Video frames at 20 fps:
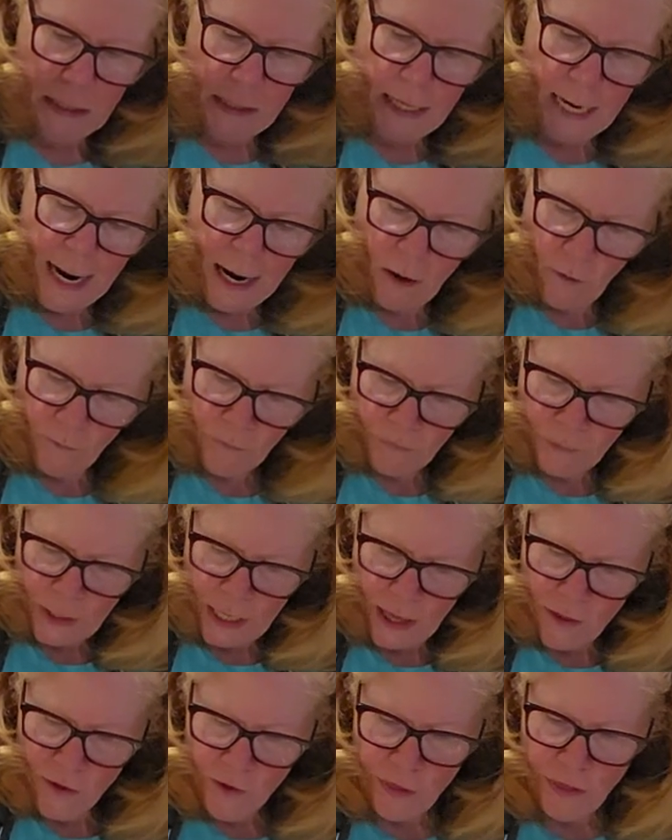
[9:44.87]
Now, the
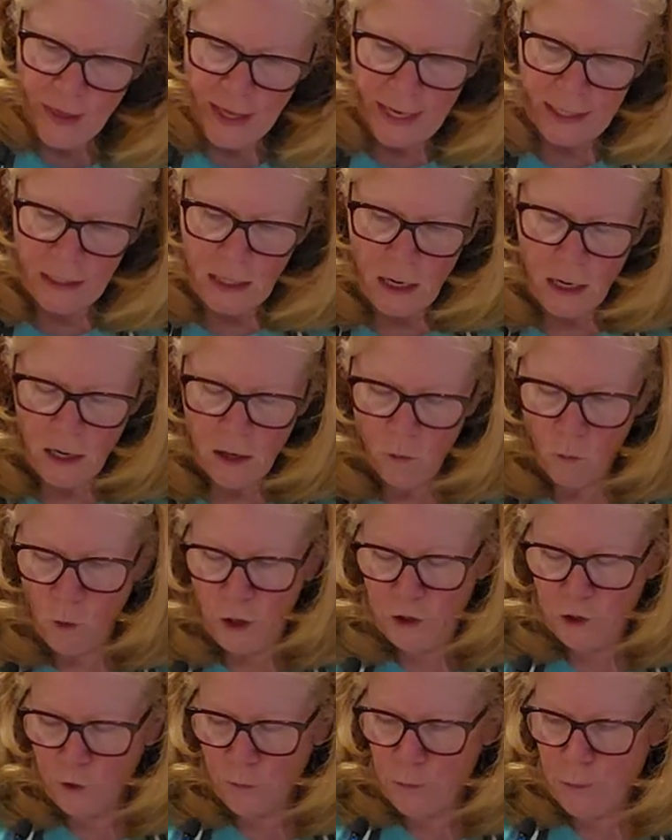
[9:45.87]
other thing
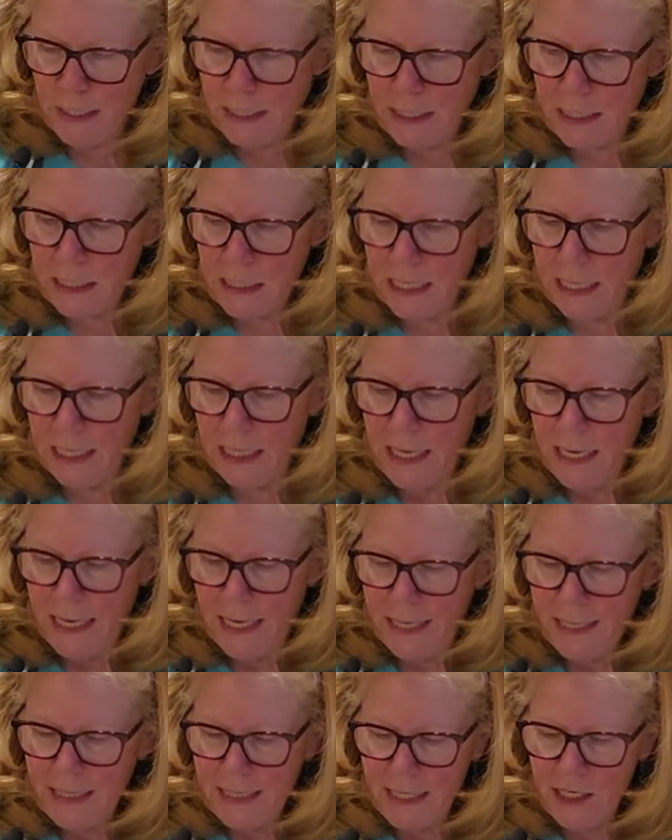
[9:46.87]
when you're mixing
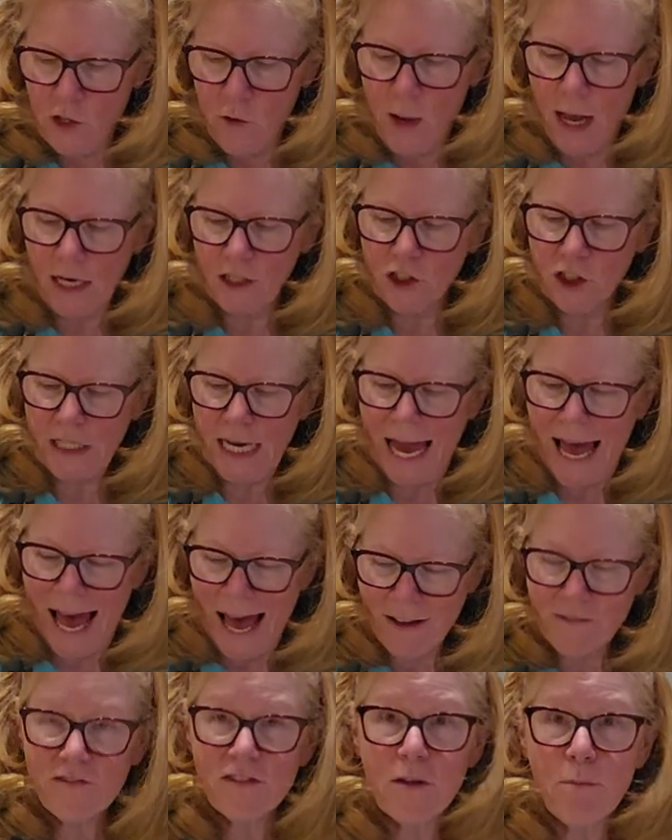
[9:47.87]
is that you actually
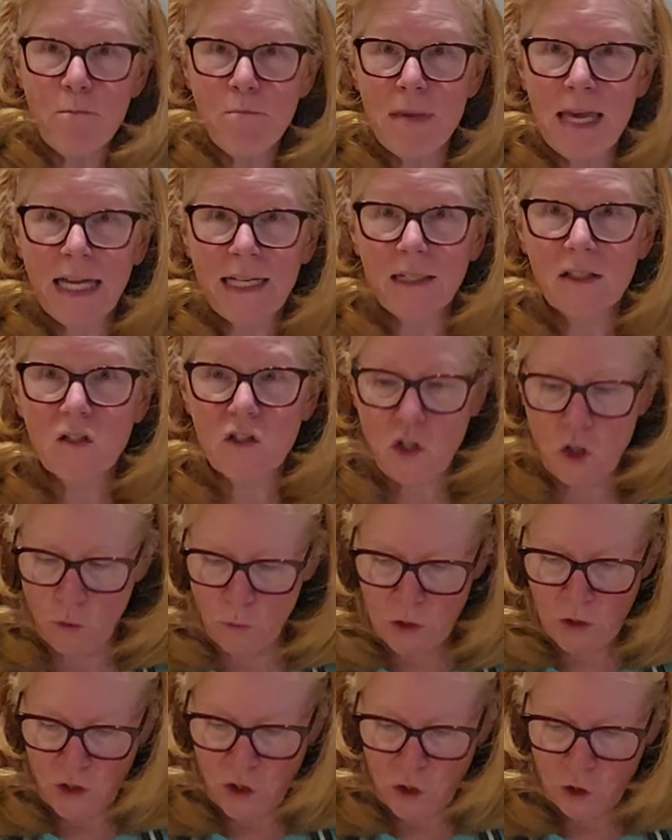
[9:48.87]
have to mix to
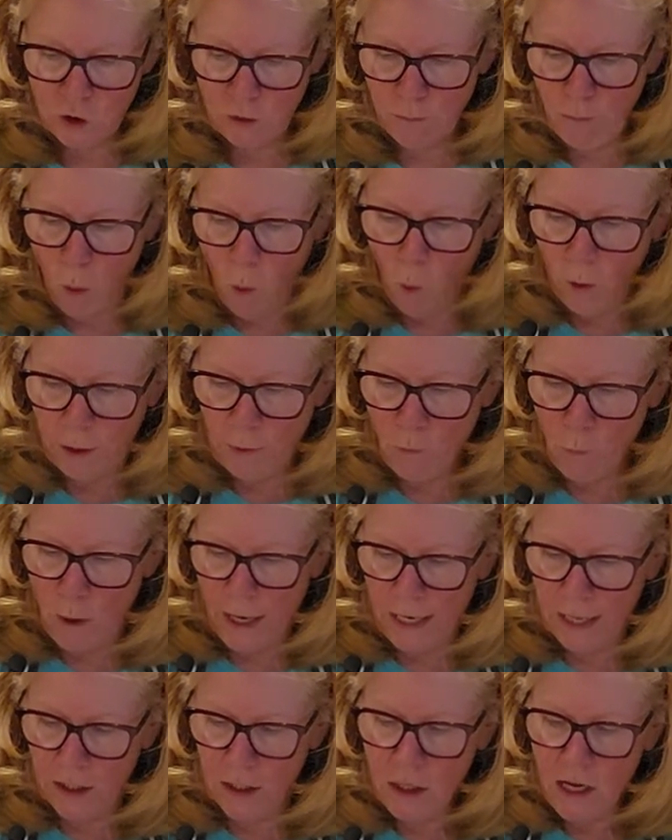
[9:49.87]
a certain point
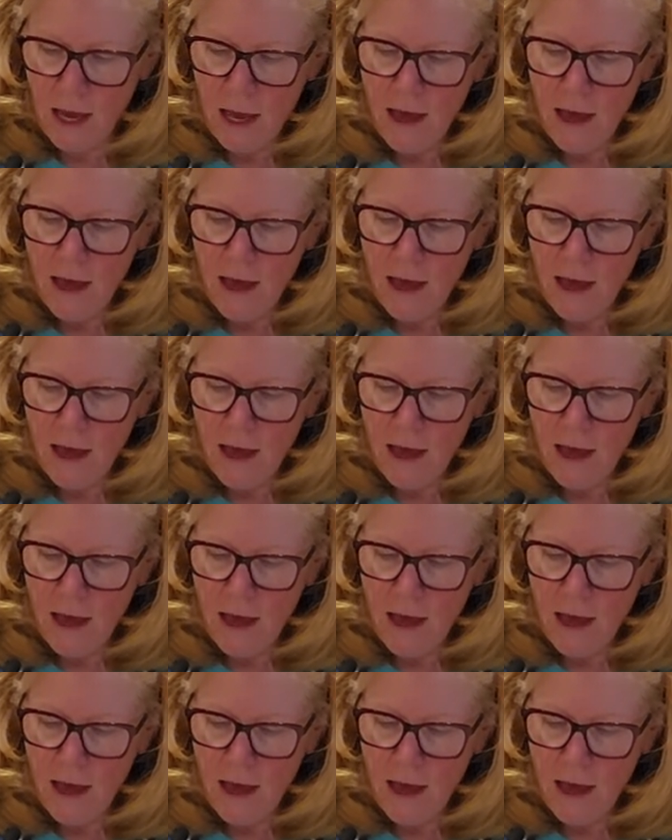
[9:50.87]
where